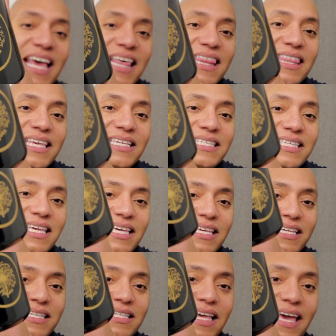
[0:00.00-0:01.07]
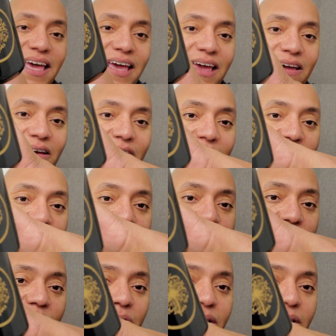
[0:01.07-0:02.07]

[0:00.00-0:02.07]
This is a physical